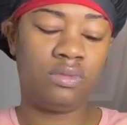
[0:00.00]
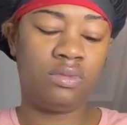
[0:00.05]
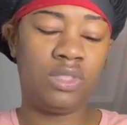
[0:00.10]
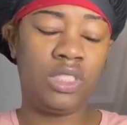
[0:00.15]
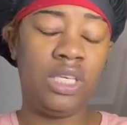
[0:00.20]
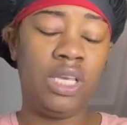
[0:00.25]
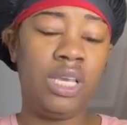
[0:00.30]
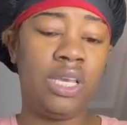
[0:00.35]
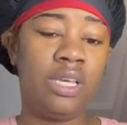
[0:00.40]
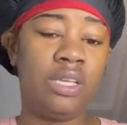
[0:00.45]

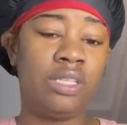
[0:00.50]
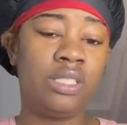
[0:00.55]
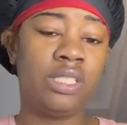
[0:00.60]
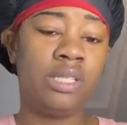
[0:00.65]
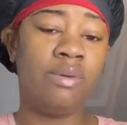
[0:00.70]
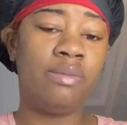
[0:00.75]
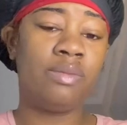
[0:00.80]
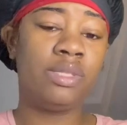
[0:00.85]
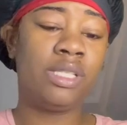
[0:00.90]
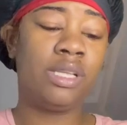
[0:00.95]
Yeah,
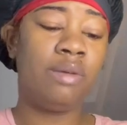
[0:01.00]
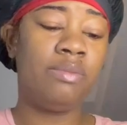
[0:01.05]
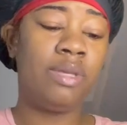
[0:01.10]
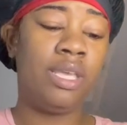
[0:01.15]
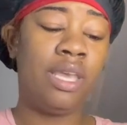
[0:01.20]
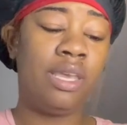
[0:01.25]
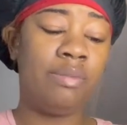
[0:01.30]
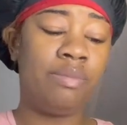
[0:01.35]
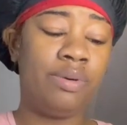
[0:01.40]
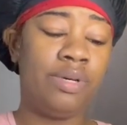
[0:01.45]
something
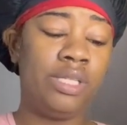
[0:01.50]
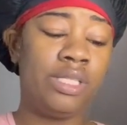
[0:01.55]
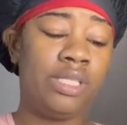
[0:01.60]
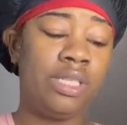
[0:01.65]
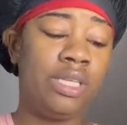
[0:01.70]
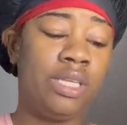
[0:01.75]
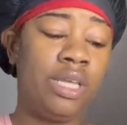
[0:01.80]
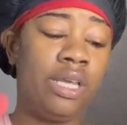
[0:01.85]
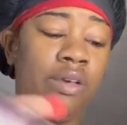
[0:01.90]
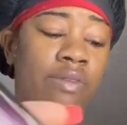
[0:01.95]
getting put to
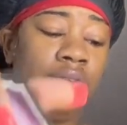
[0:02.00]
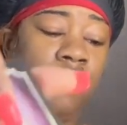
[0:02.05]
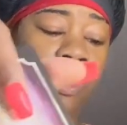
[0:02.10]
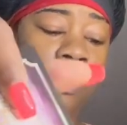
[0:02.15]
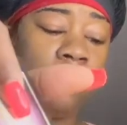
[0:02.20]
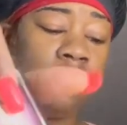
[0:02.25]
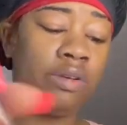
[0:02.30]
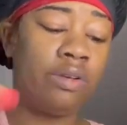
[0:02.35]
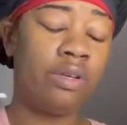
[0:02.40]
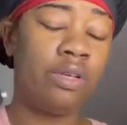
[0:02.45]
death
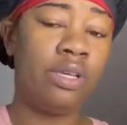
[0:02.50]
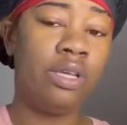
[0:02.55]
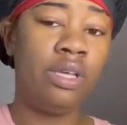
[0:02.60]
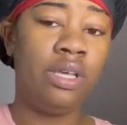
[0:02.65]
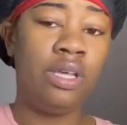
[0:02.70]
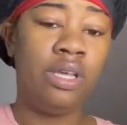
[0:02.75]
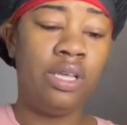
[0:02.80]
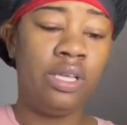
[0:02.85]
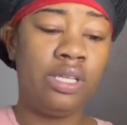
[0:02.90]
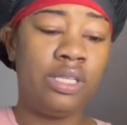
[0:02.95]
here.
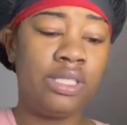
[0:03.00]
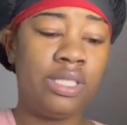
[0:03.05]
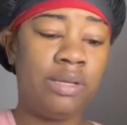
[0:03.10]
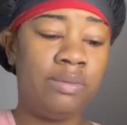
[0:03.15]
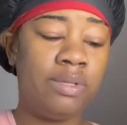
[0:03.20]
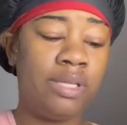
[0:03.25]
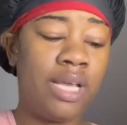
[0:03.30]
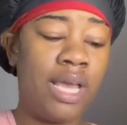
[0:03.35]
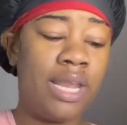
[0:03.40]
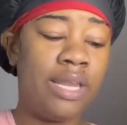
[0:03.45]

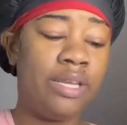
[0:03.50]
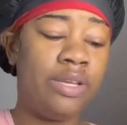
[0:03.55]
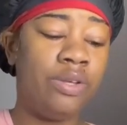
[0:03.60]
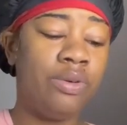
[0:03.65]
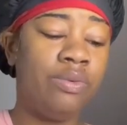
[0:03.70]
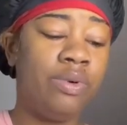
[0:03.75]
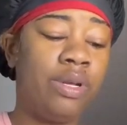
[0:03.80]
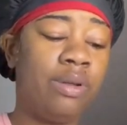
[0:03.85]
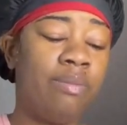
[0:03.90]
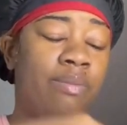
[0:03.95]
Something got to do
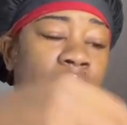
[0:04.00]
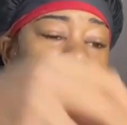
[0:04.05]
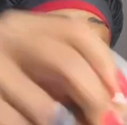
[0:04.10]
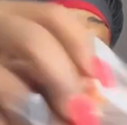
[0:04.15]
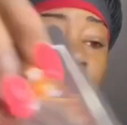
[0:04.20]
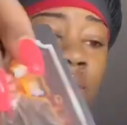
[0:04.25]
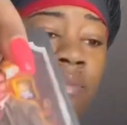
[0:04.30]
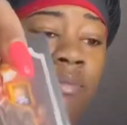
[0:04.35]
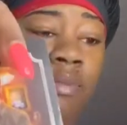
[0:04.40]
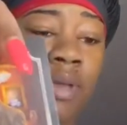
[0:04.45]
with a
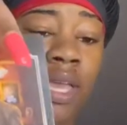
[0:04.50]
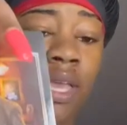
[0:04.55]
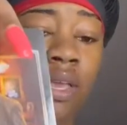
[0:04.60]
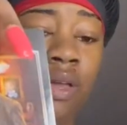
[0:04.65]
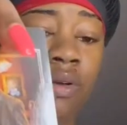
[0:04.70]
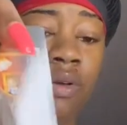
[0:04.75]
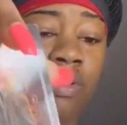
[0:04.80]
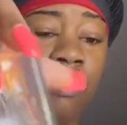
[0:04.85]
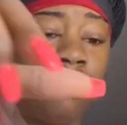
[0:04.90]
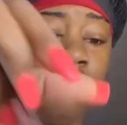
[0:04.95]
main
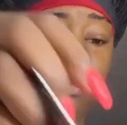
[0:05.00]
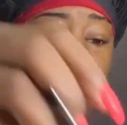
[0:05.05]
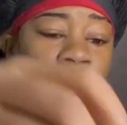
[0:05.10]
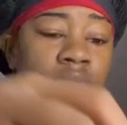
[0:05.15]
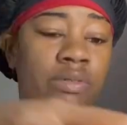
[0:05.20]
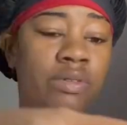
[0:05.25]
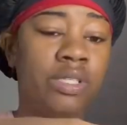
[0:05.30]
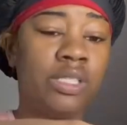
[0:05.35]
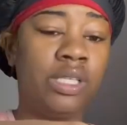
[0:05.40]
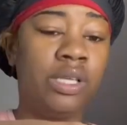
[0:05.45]
male.
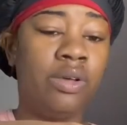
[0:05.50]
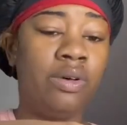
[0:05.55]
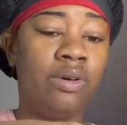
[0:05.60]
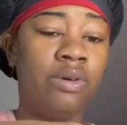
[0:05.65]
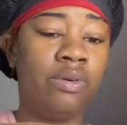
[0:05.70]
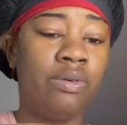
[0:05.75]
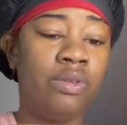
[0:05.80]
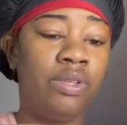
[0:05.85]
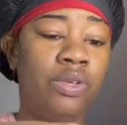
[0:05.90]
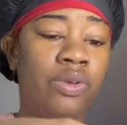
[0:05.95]

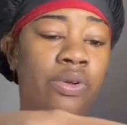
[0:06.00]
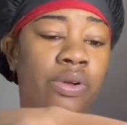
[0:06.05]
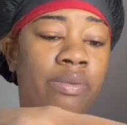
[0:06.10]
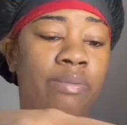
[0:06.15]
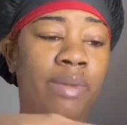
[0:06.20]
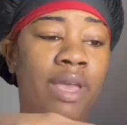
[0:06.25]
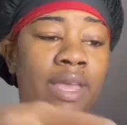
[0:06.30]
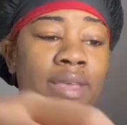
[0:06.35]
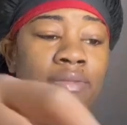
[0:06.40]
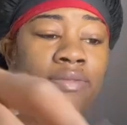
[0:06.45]
So you're the
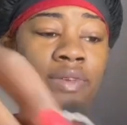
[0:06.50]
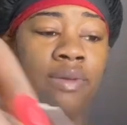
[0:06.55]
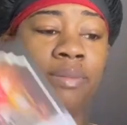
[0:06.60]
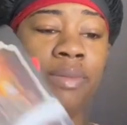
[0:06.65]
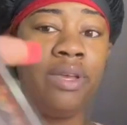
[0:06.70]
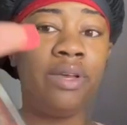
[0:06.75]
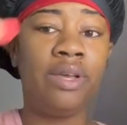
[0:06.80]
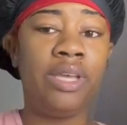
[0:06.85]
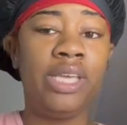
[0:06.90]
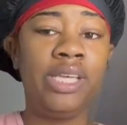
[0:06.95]
main
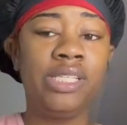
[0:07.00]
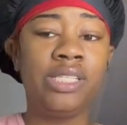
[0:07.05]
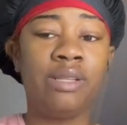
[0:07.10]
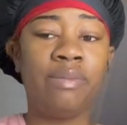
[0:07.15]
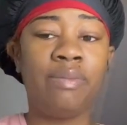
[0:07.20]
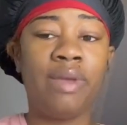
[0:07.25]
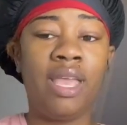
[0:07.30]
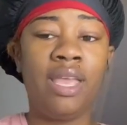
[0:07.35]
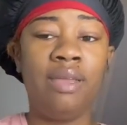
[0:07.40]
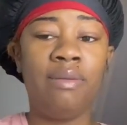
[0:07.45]
female. He's the
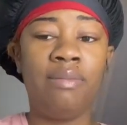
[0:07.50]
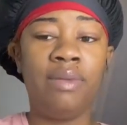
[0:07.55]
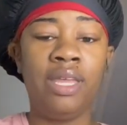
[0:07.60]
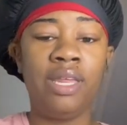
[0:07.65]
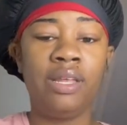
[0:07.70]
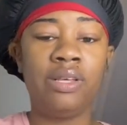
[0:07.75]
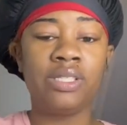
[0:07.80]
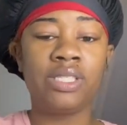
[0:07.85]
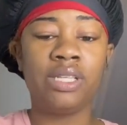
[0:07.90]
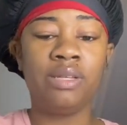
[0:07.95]
main
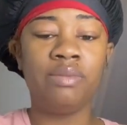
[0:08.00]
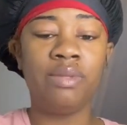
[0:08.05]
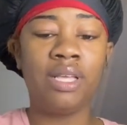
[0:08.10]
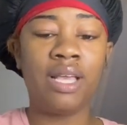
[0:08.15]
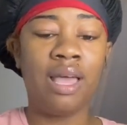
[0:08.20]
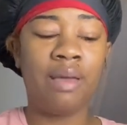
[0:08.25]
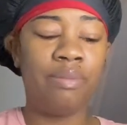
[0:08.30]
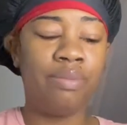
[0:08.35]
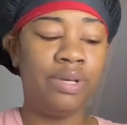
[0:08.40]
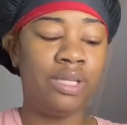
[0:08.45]
male. Something
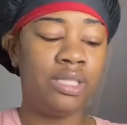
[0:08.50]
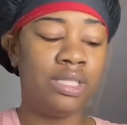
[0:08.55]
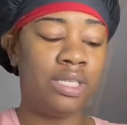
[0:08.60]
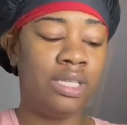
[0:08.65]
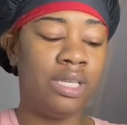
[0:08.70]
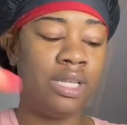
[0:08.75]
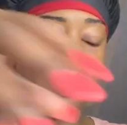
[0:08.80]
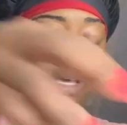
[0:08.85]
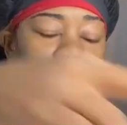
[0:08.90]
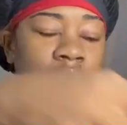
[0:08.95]
got put to
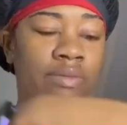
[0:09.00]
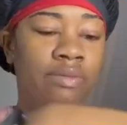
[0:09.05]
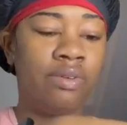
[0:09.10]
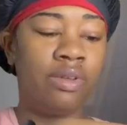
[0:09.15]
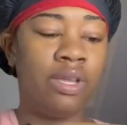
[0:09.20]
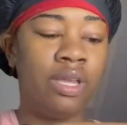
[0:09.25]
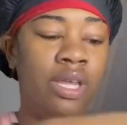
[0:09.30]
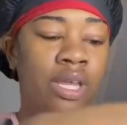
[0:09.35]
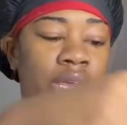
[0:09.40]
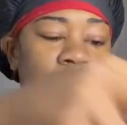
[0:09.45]
death.
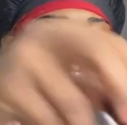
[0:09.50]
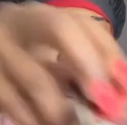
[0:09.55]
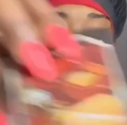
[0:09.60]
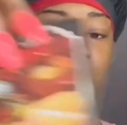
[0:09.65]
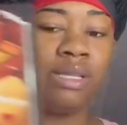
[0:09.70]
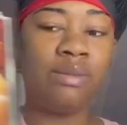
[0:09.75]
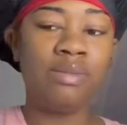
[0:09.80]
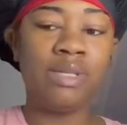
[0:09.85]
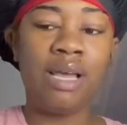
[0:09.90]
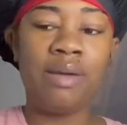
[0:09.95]

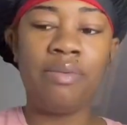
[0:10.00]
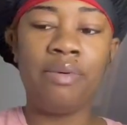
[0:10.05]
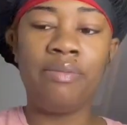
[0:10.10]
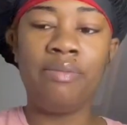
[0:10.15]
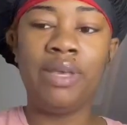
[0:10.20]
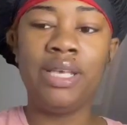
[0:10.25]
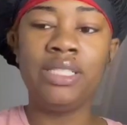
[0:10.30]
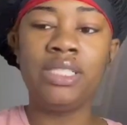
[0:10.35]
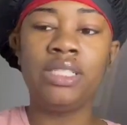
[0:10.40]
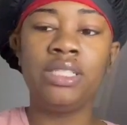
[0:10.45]
Some type of
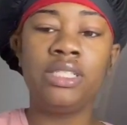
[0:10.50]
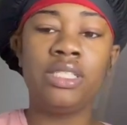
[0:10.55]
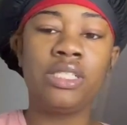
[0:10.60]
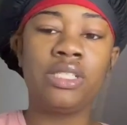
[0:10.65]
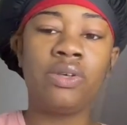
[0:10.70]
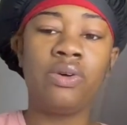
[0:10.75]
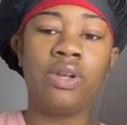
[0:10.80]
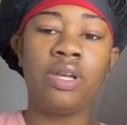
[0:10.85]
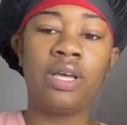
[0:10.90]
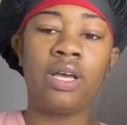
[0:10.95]
message is
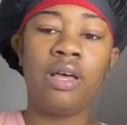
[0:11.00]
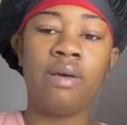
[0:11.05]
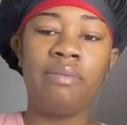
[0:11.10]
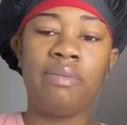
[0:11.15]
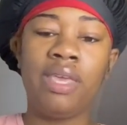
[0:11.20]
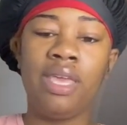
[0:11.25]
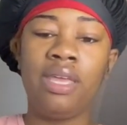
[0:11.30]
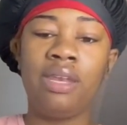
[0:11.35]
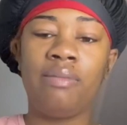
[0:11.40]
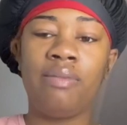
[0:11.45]
going to come
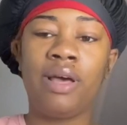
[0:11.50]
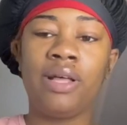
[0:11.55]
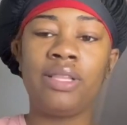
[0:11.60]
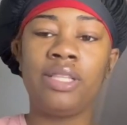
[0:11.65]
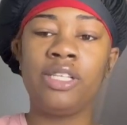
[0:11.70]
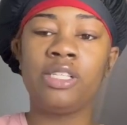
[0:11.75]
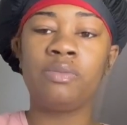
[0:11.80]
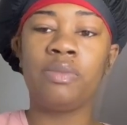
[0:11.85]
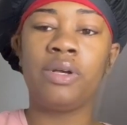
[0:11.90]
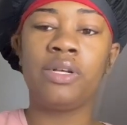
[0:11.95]
in about
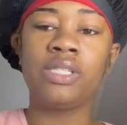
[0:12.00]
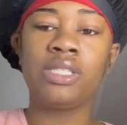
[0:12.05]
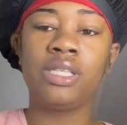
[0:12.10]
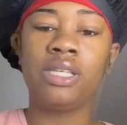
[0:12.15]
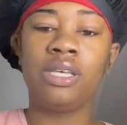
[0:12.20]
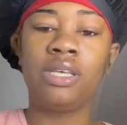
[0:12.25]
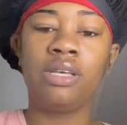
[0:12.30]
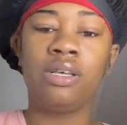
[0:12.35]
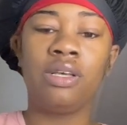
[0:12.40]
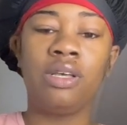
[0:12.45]
this
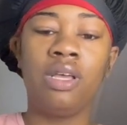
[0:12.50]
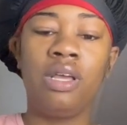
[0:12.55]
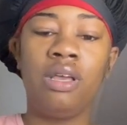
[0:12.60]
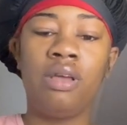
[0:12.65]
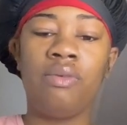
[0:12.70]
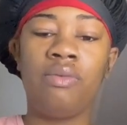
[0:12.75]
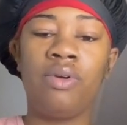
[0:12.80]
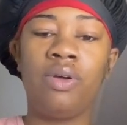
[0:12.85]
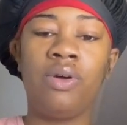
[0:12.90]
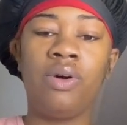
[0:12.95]
person.
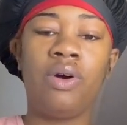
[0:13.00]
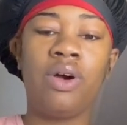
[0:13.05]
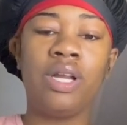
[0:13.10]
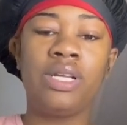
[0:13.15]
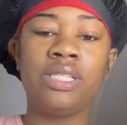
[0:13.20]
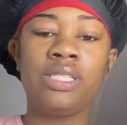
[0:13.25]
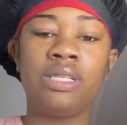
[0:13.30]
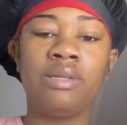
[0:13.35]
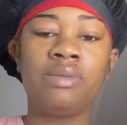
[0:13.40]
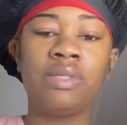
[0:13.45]

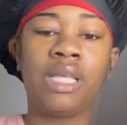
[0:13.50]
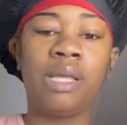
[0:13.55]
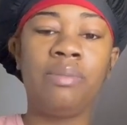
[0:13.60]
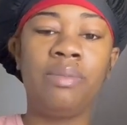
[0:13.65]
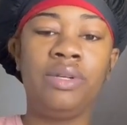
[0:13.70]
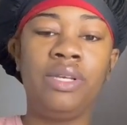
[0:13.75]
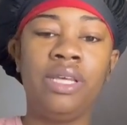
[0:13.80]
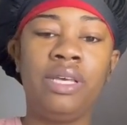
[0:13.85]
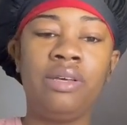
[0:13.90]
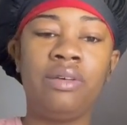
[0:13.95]
Regarding some type
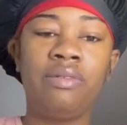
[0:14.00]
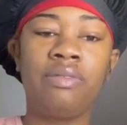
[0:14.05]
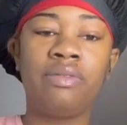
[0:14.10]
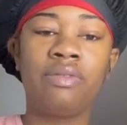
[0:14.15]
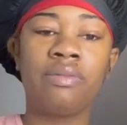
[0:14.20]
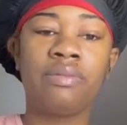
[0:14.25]
of death.